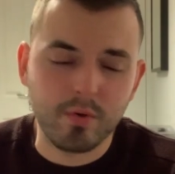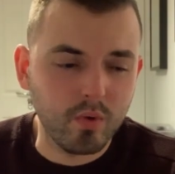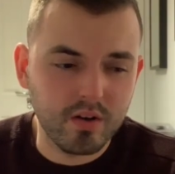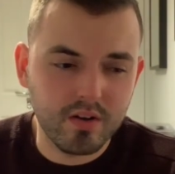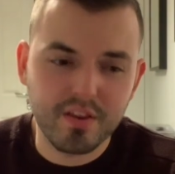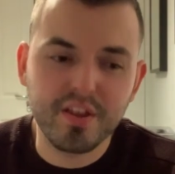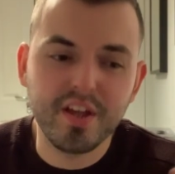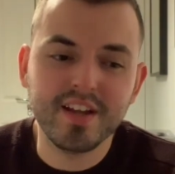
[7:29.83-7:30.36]
But
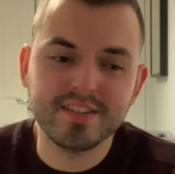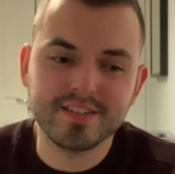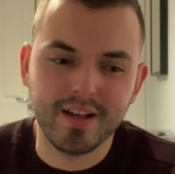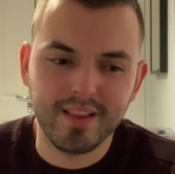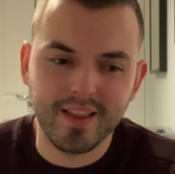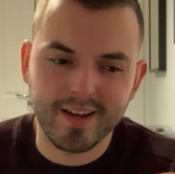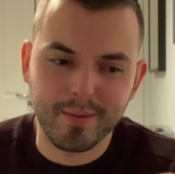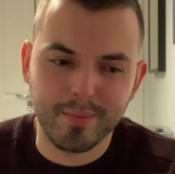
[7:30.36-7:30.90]
one of the things I
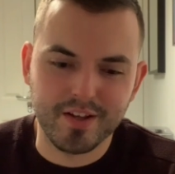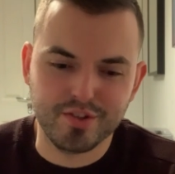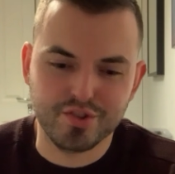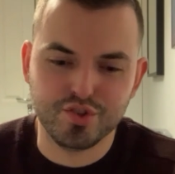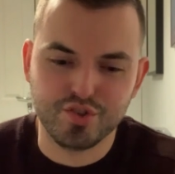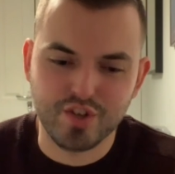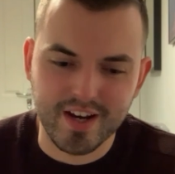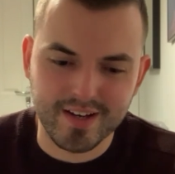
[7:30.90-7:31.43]
like about
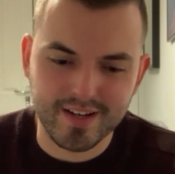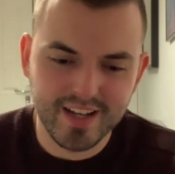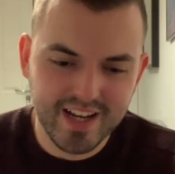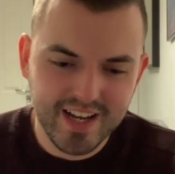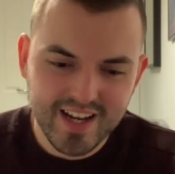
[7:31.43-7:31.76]
this track